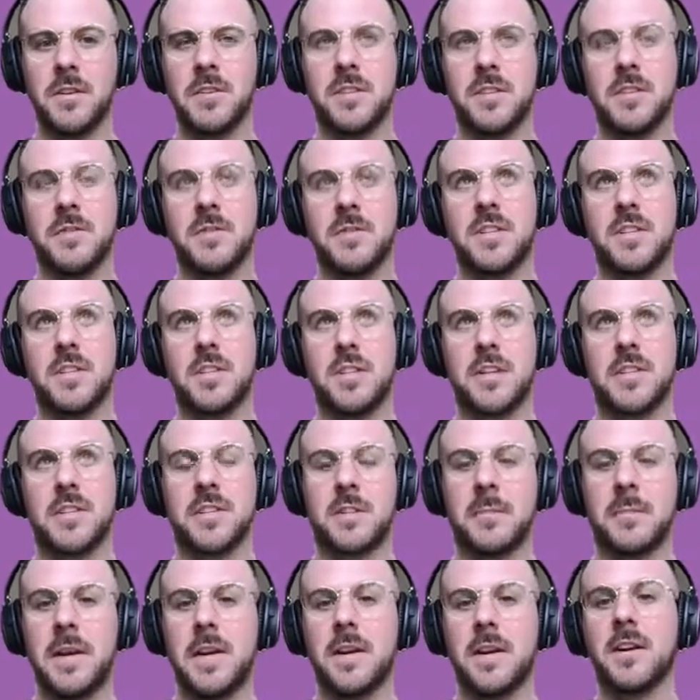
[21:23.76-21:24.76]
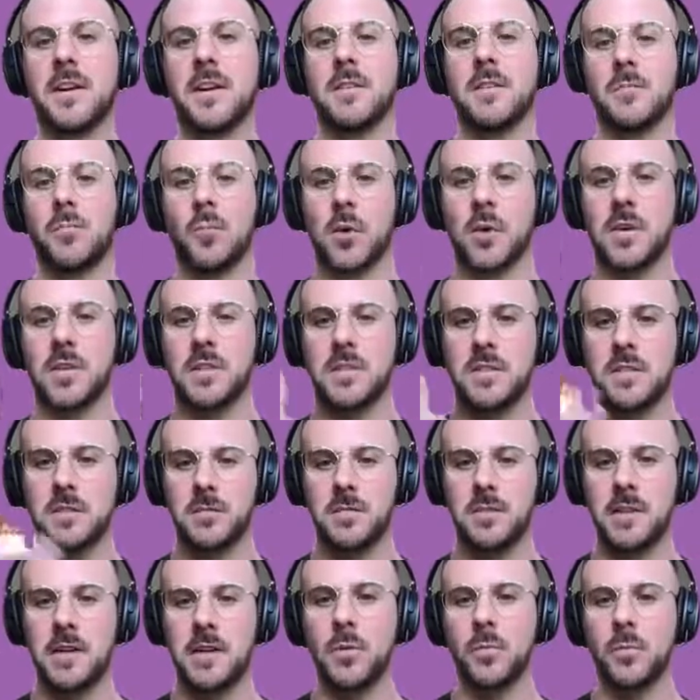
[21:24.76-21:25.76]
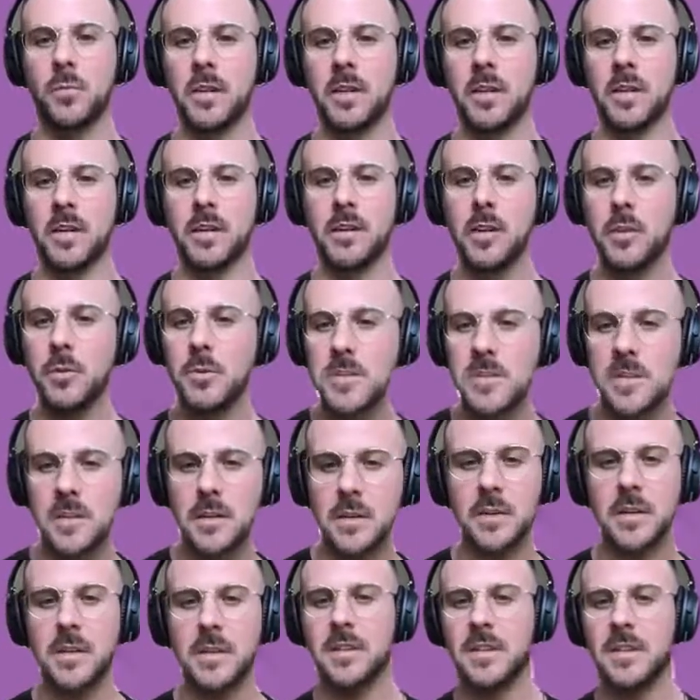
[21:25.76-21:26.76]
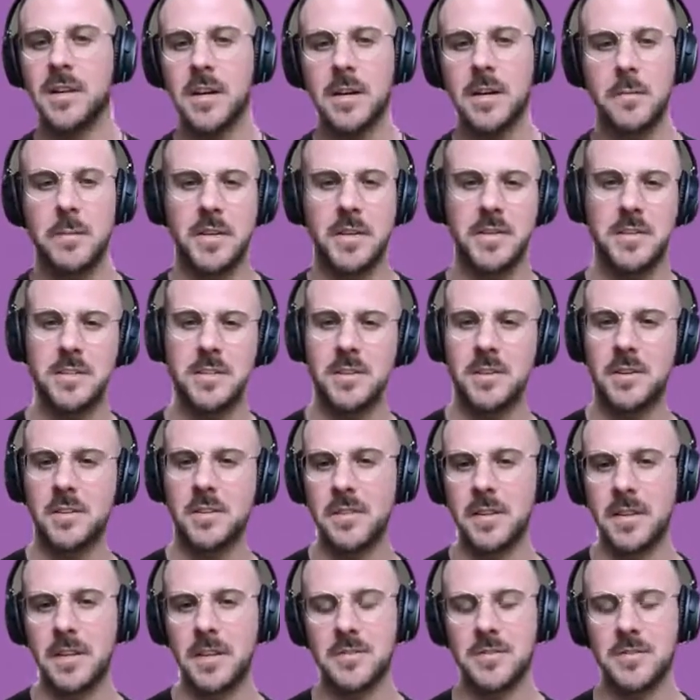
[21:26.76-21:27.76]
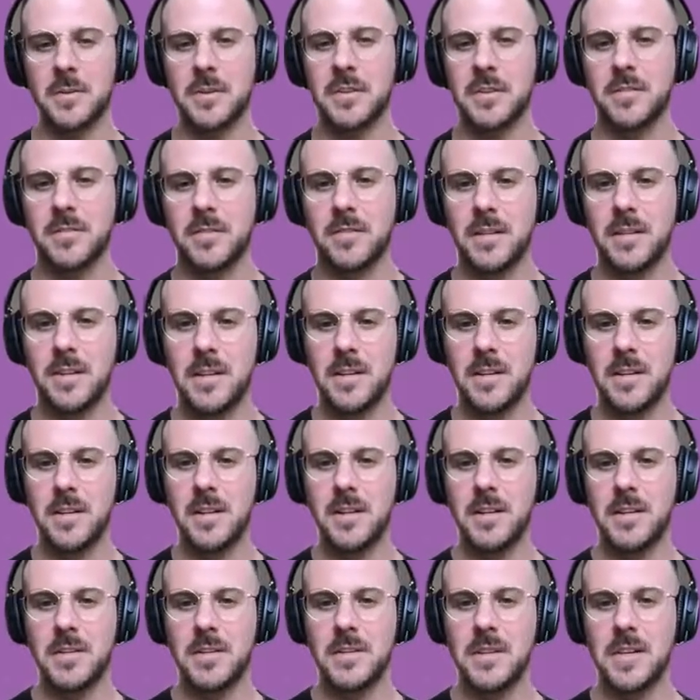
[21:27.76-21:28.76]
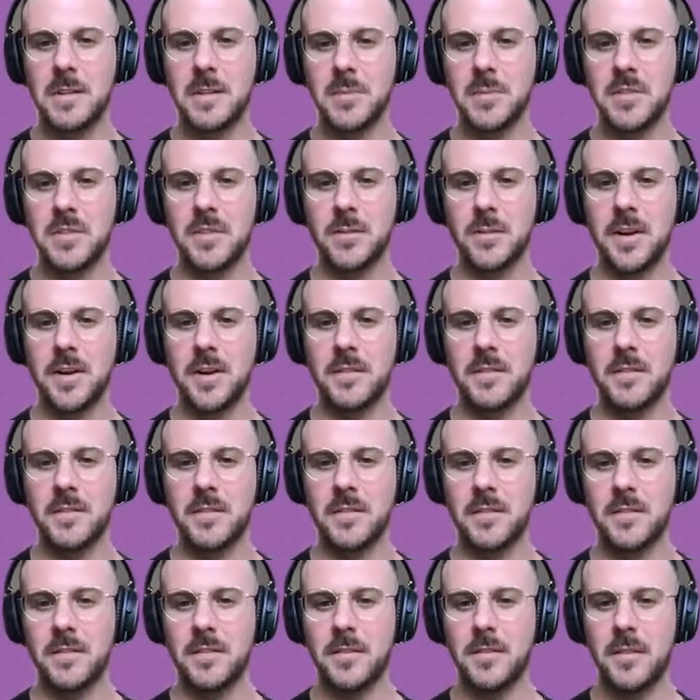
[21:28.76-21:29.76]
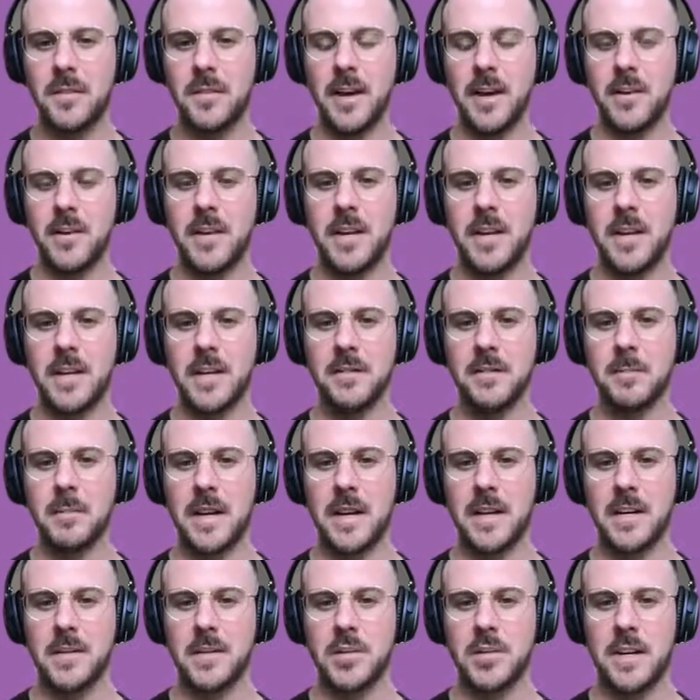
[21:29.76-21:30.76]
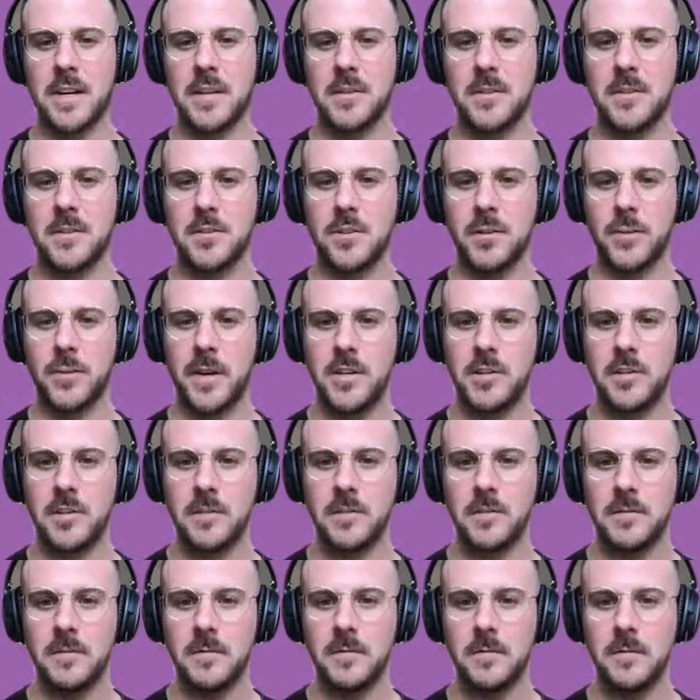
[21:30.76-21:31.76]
suggest the parent works, really closely with the therapist? Do you have any sort of tips around how they can manage that situation?